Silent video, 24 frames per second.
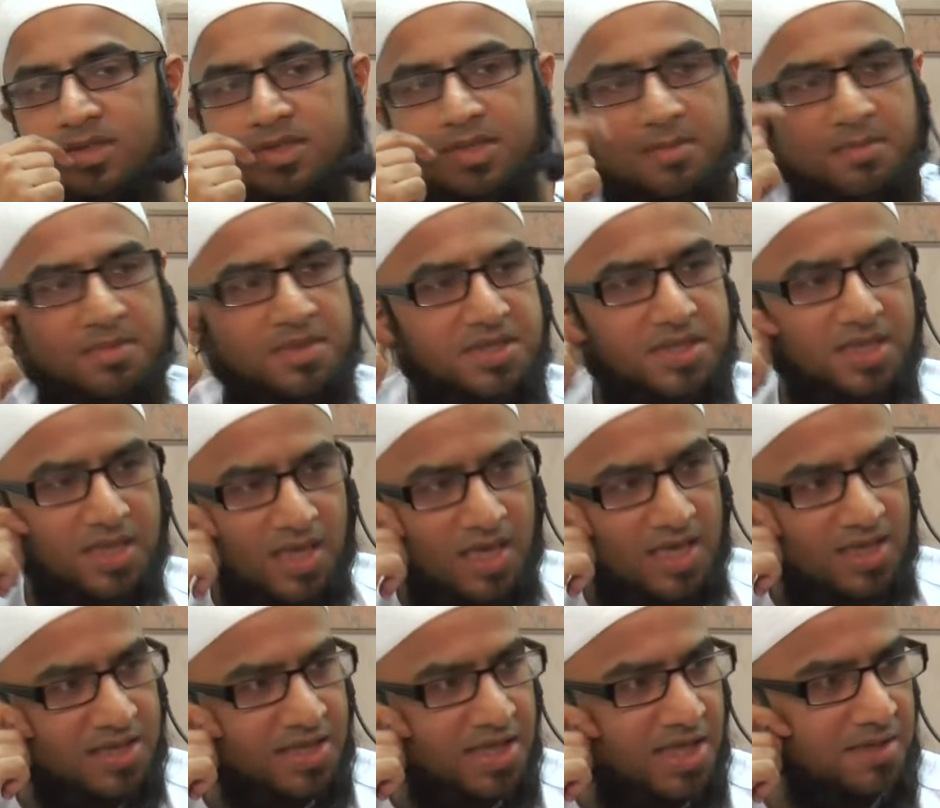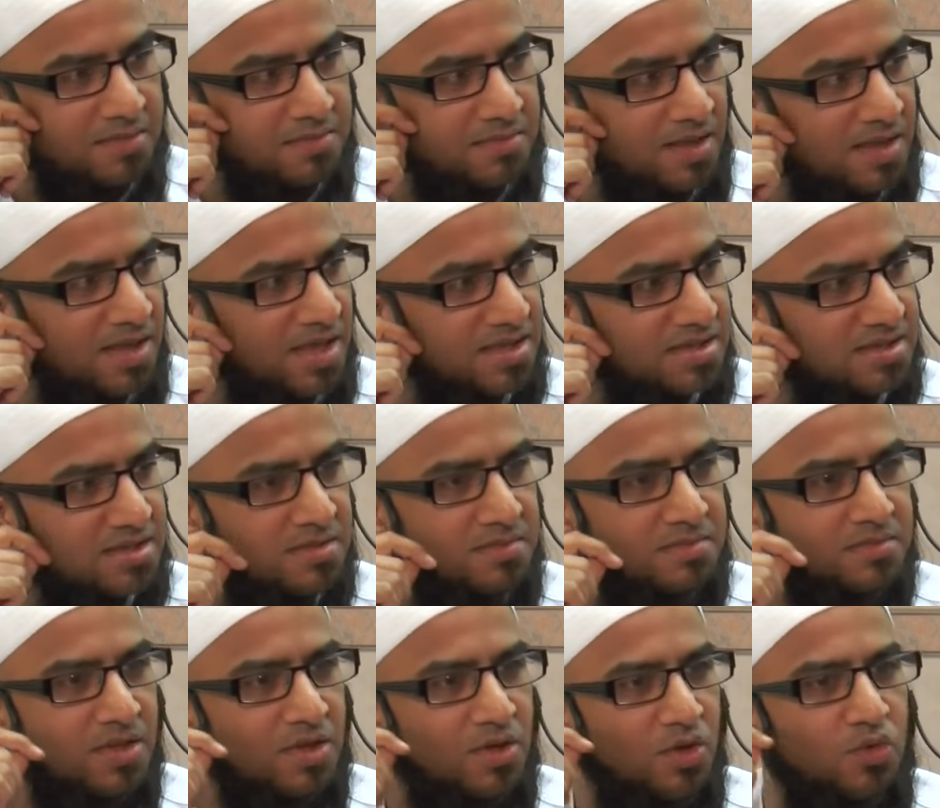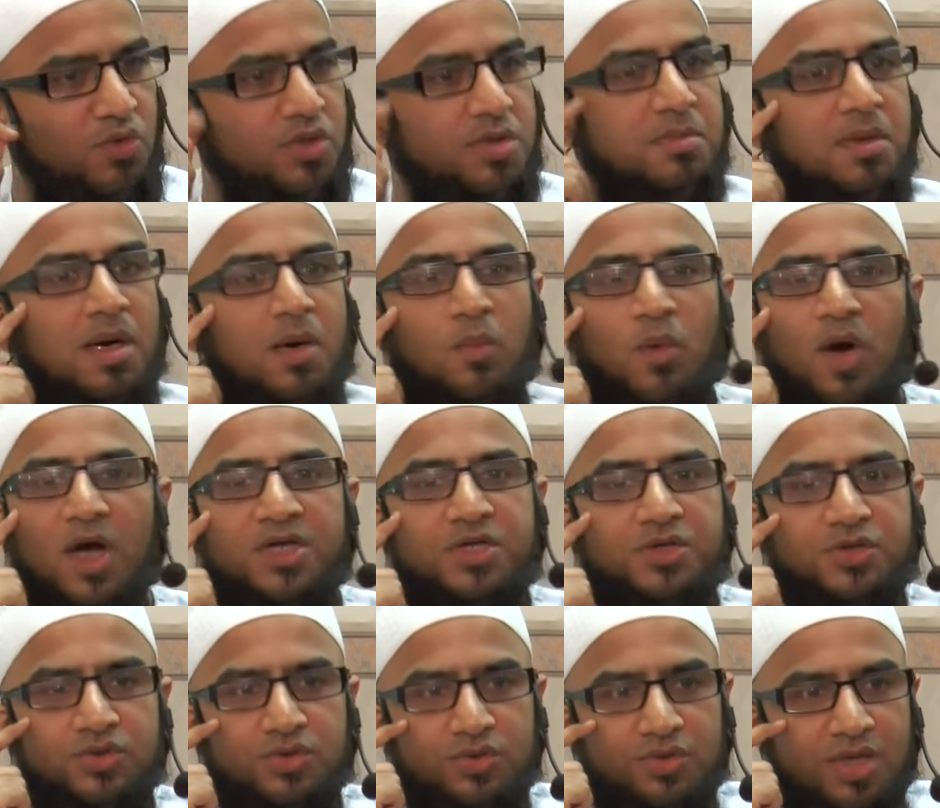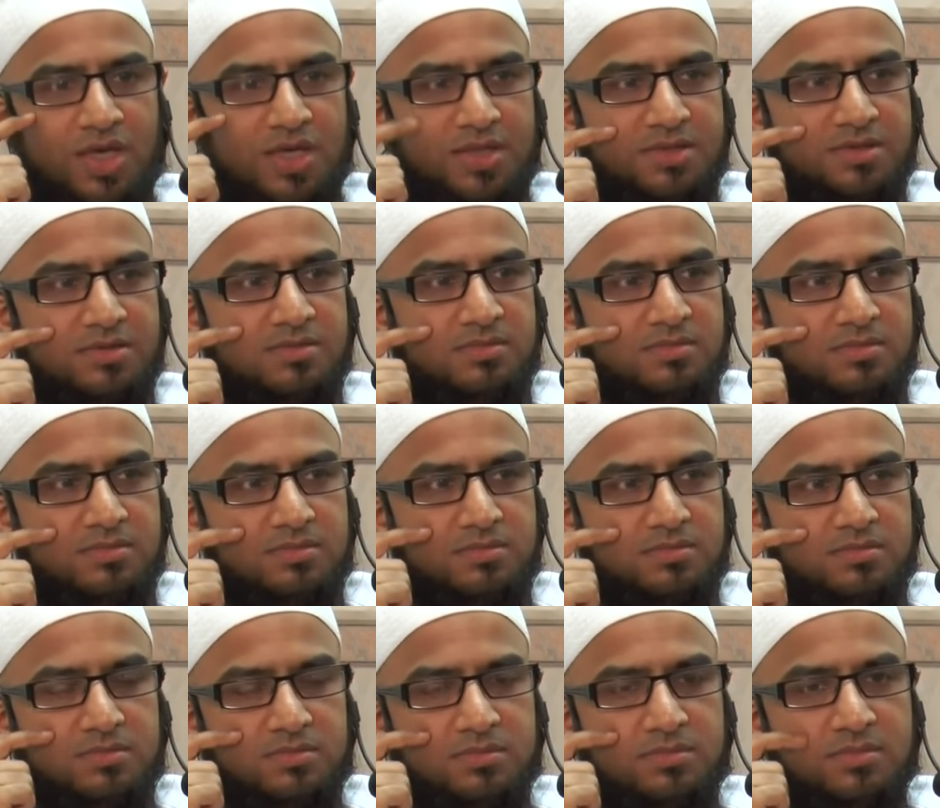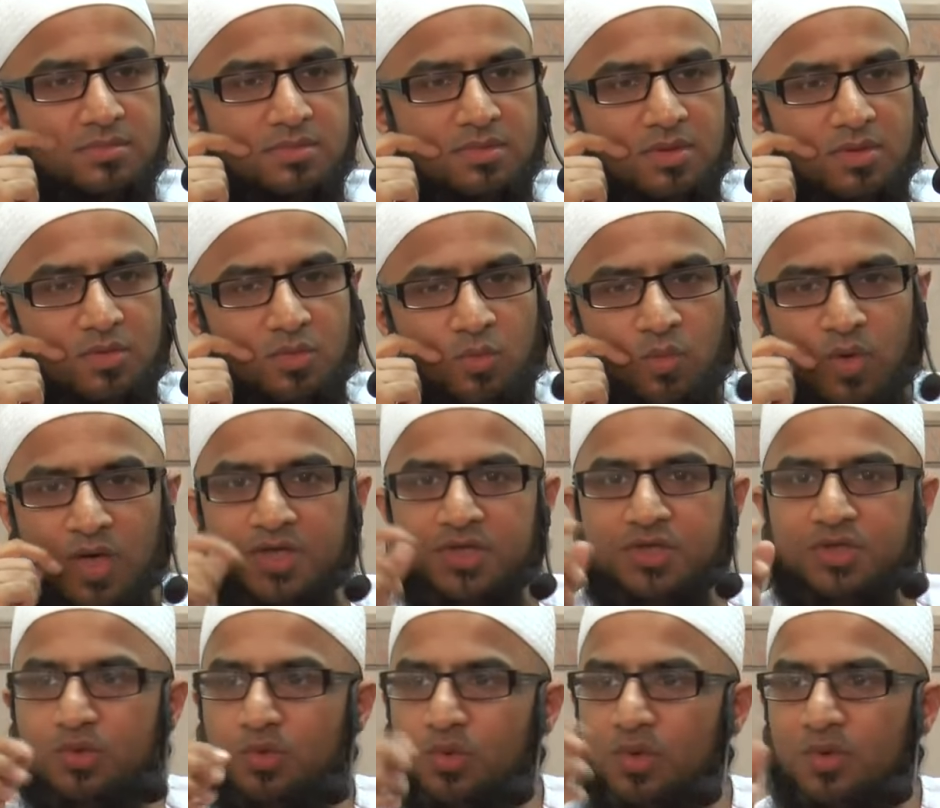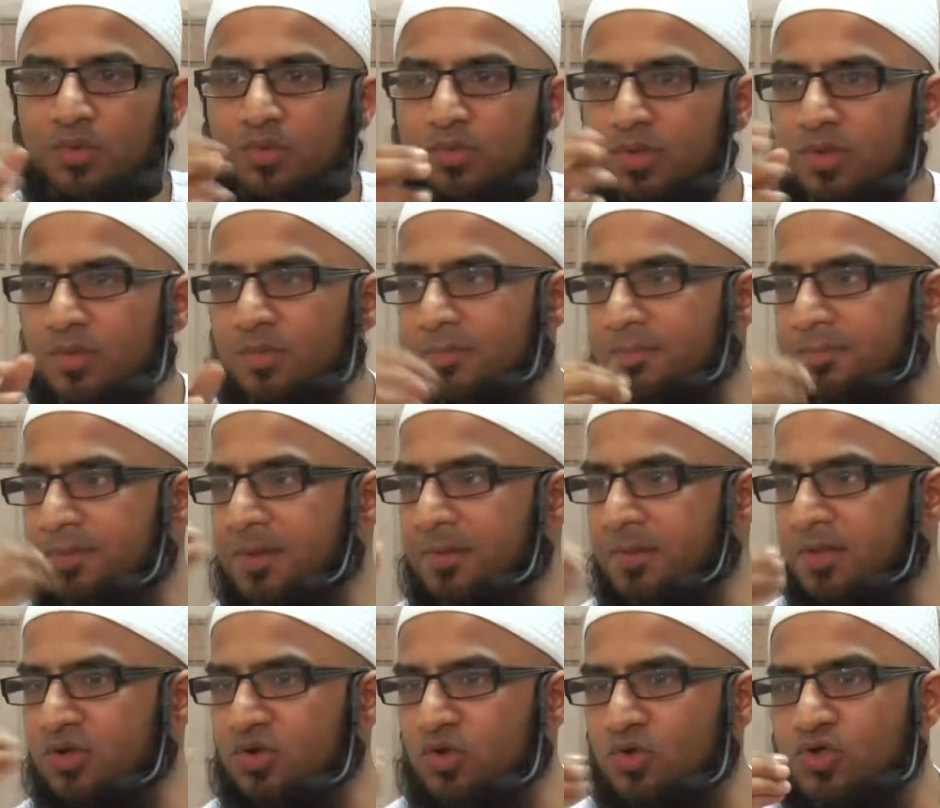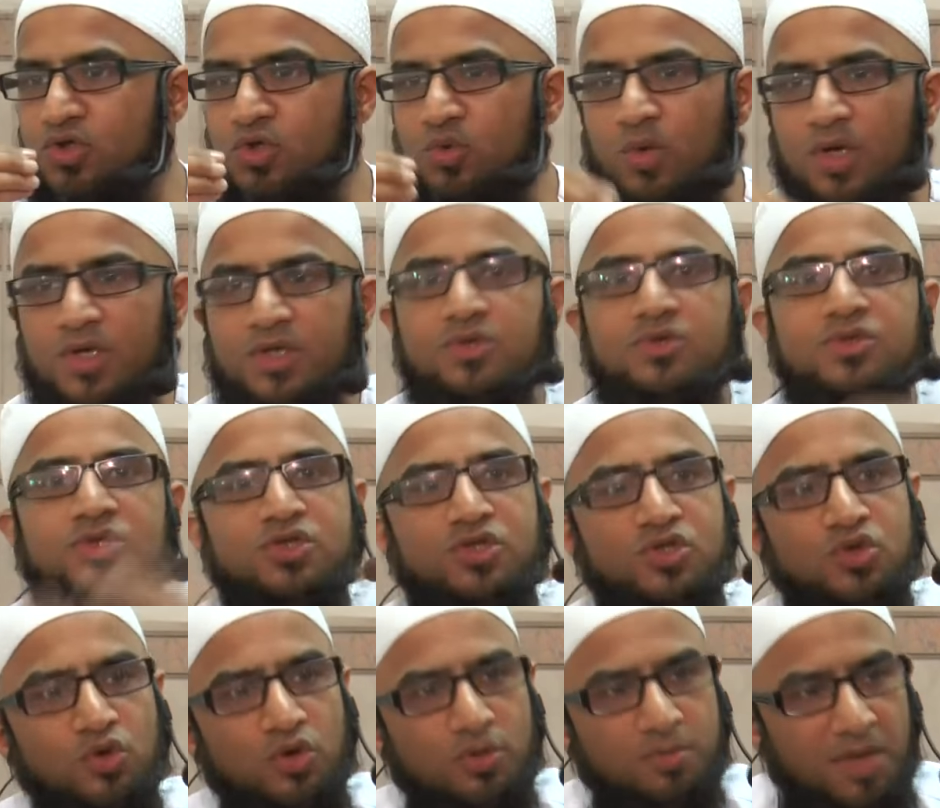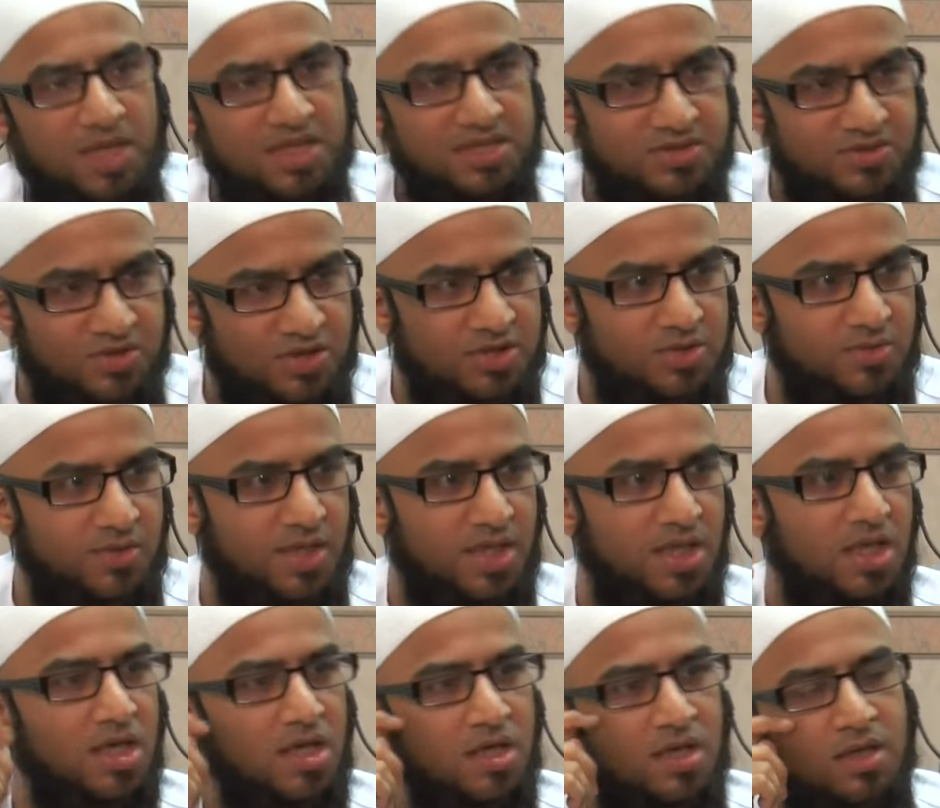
Somebody came and asked him that, oh Imam, why do you do that? Why do you, when people talk to you, why do you just talk back straight away?